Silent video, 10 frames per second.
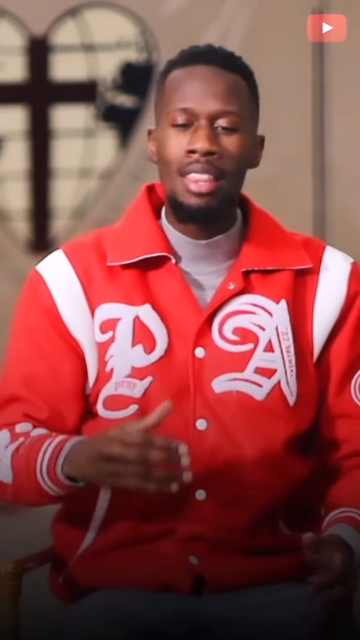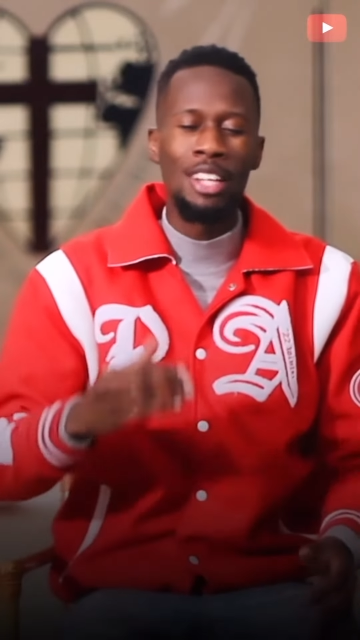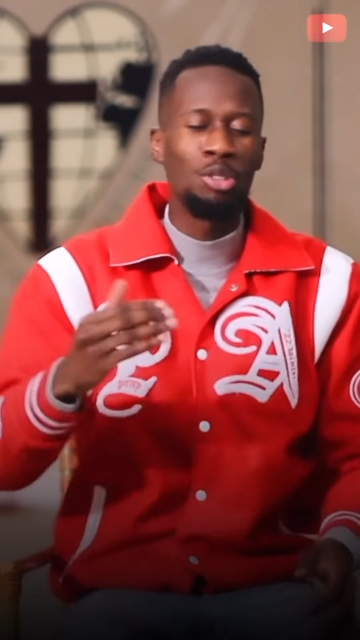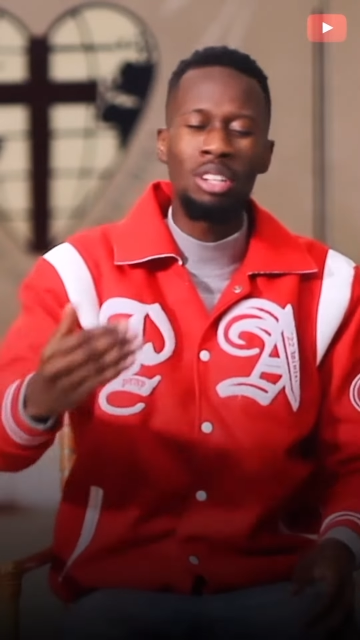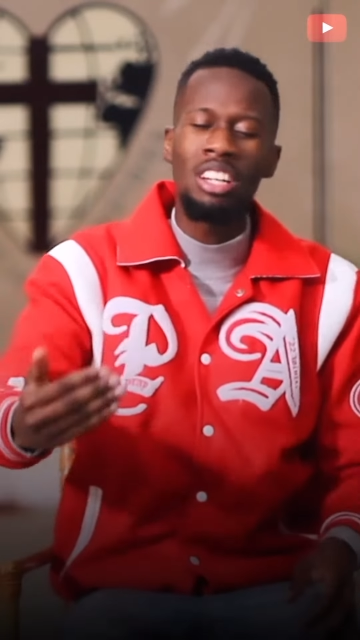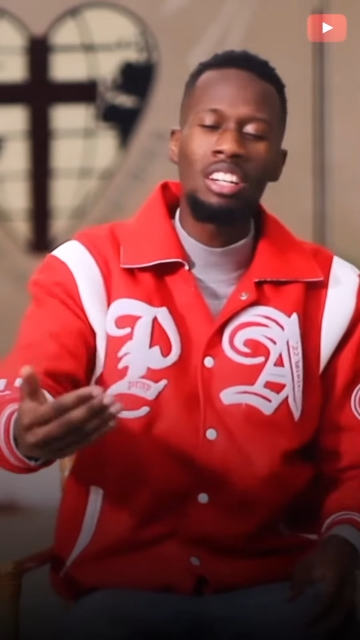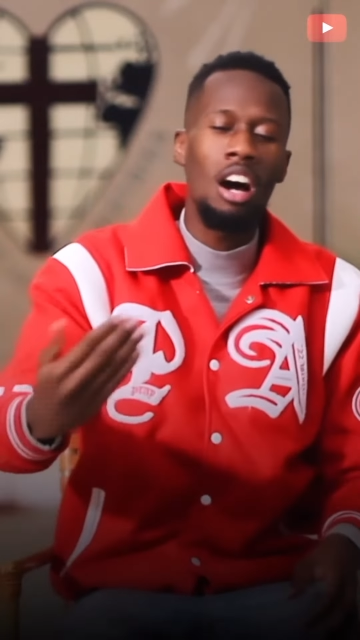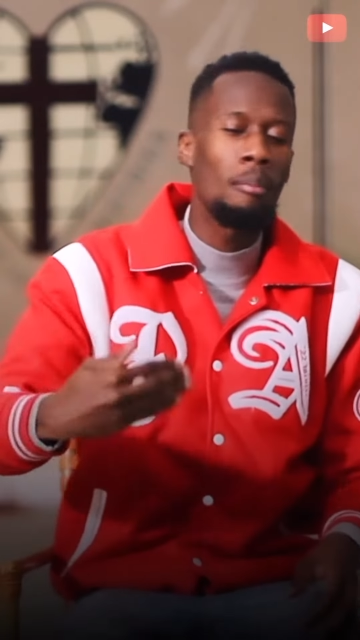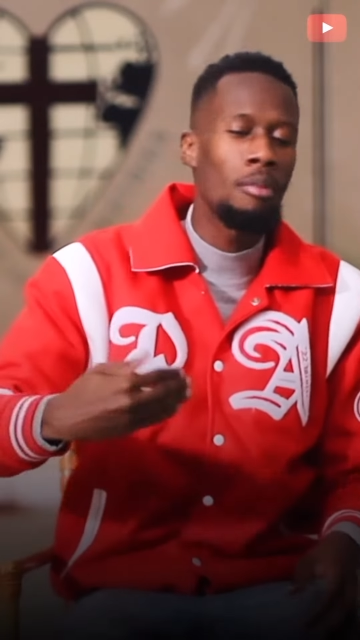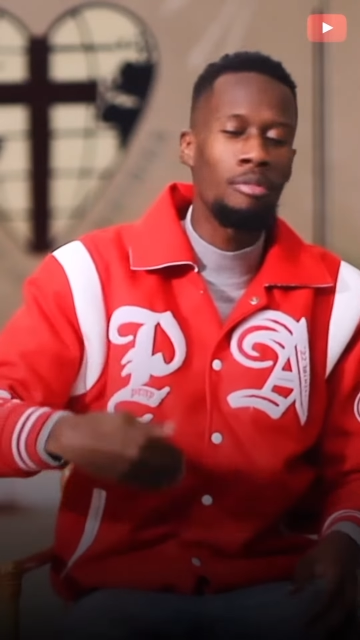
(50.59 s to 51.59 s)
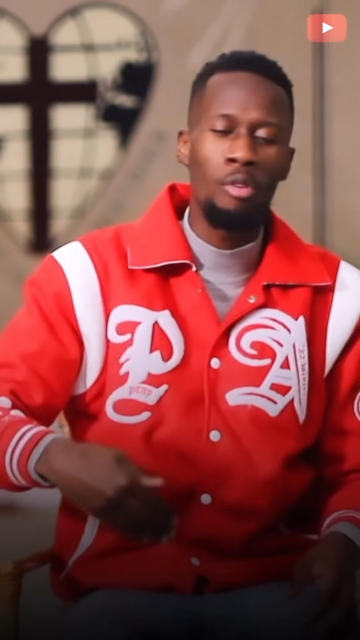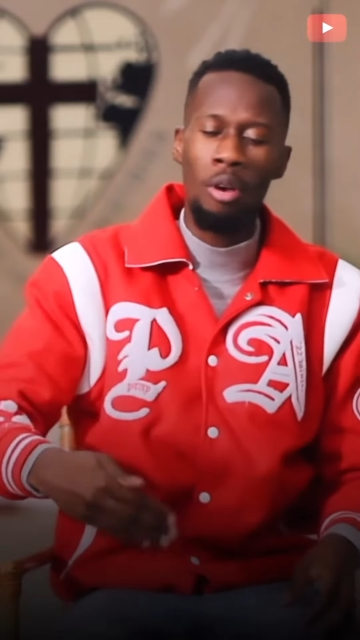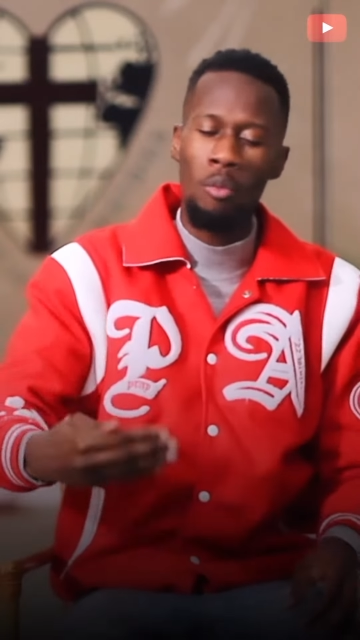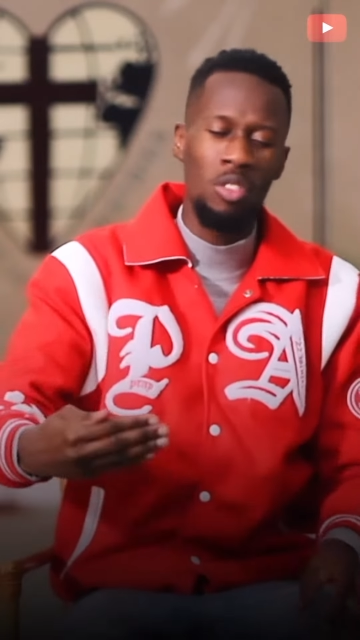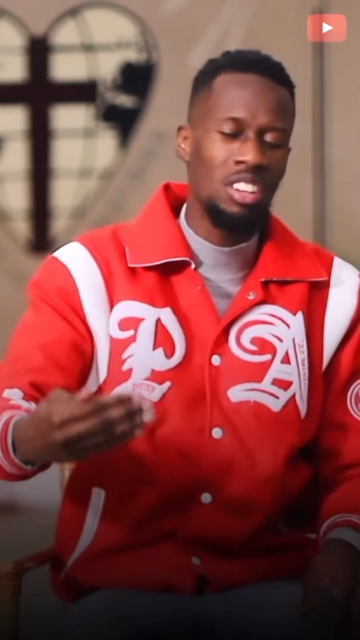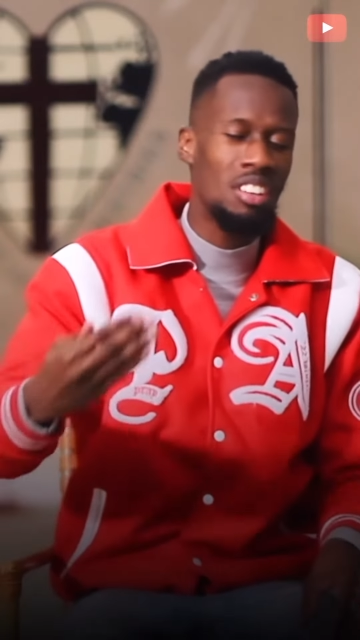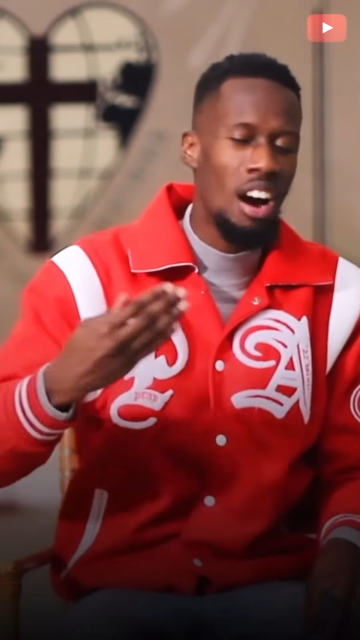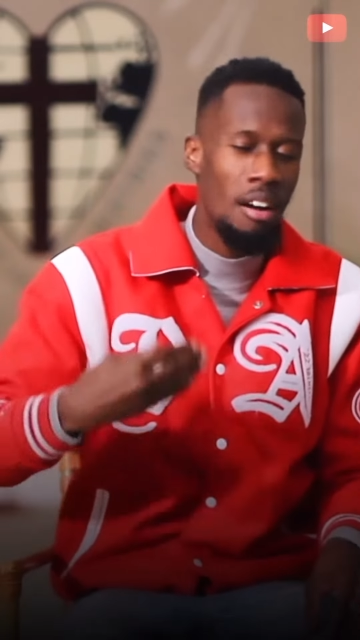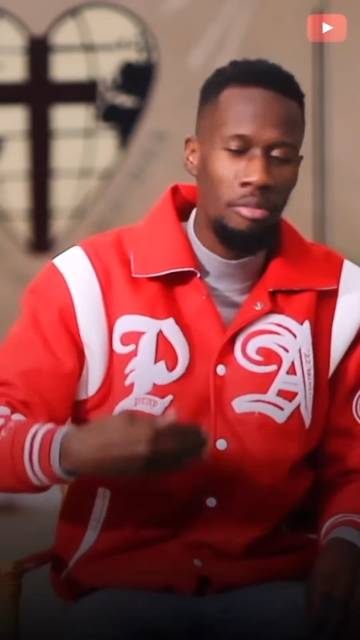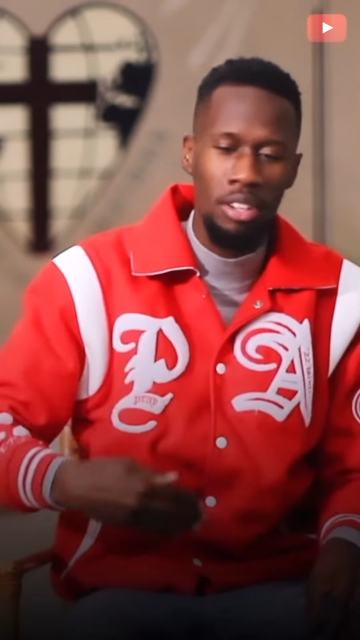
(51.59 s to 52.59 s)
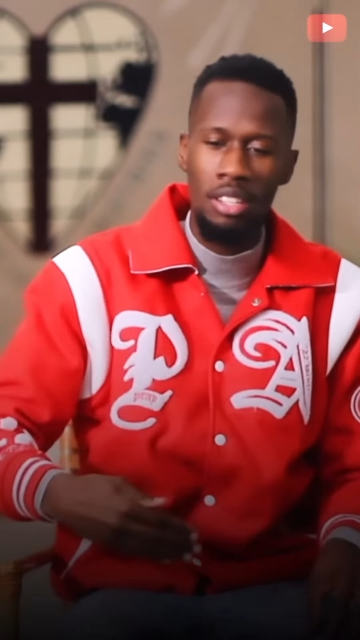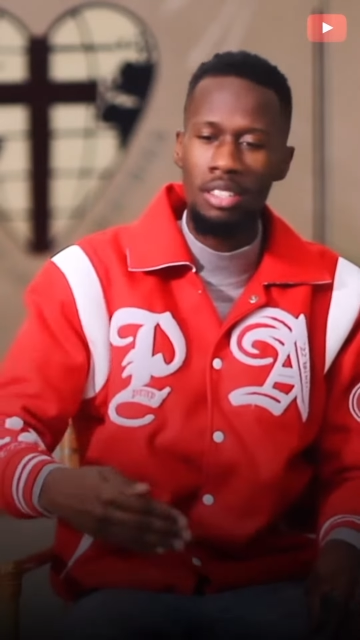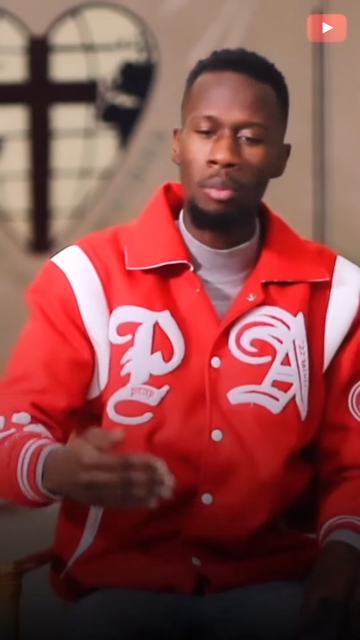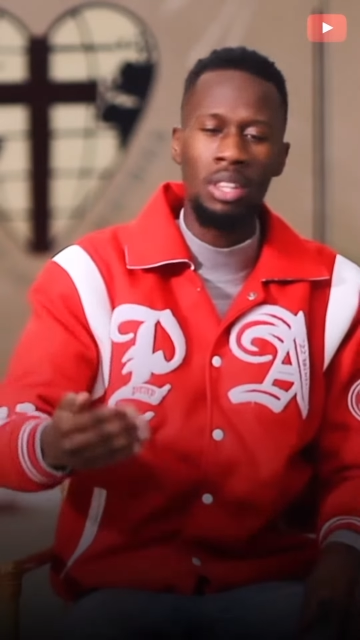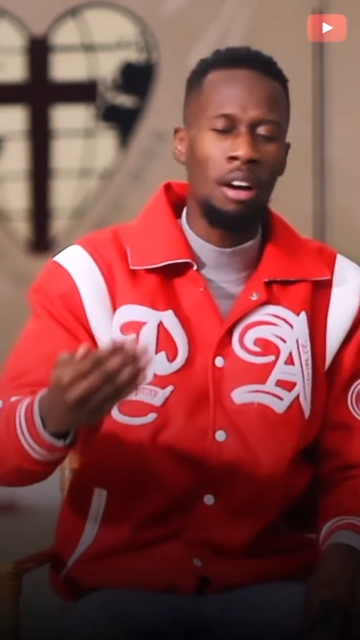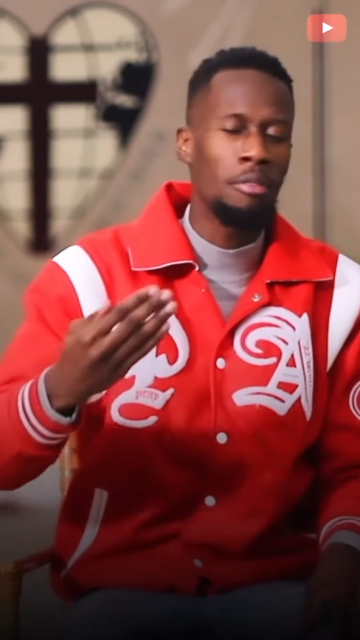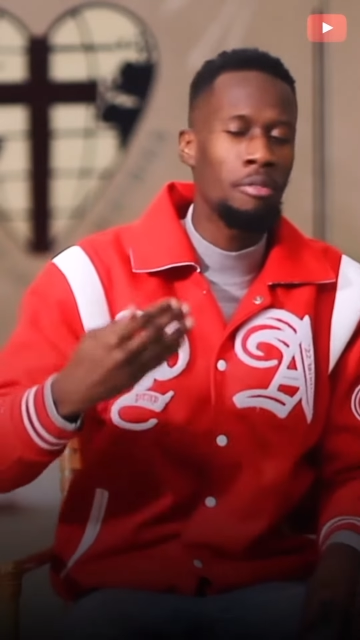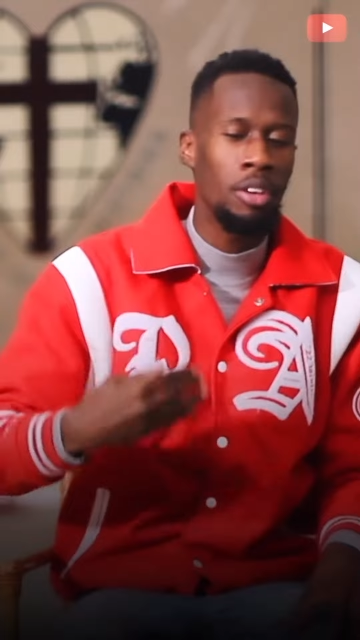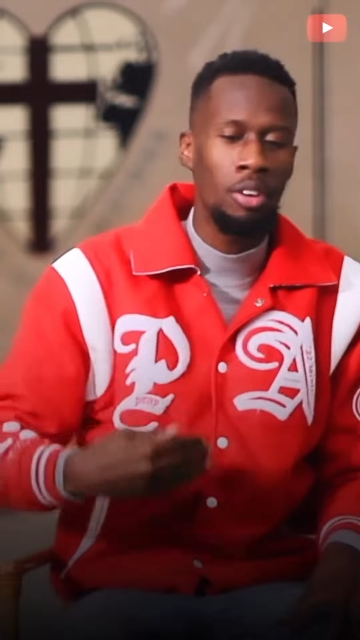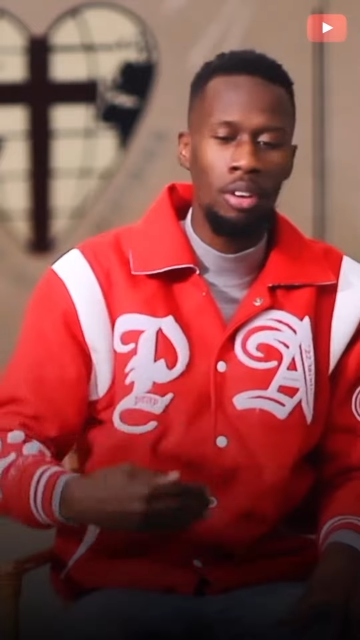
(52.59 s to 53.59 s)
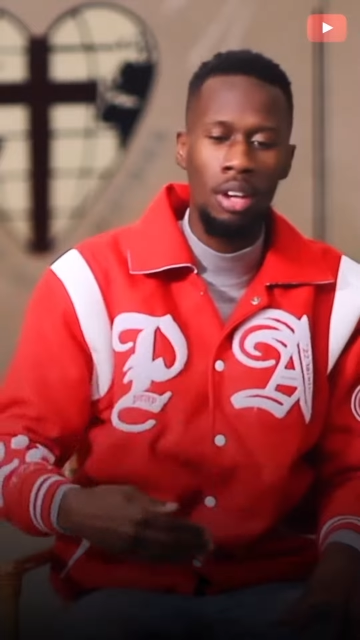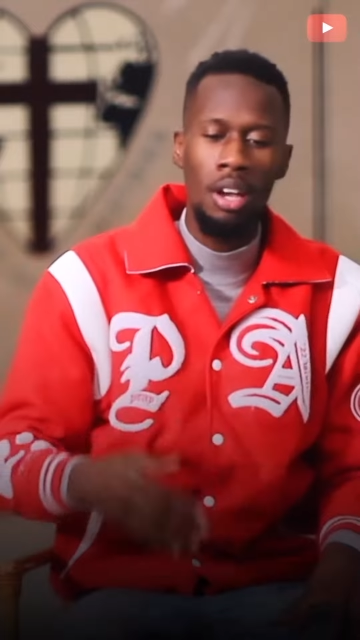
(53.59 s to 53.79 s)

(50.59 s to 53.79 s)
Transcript: that you can come before him with confidence and without fear.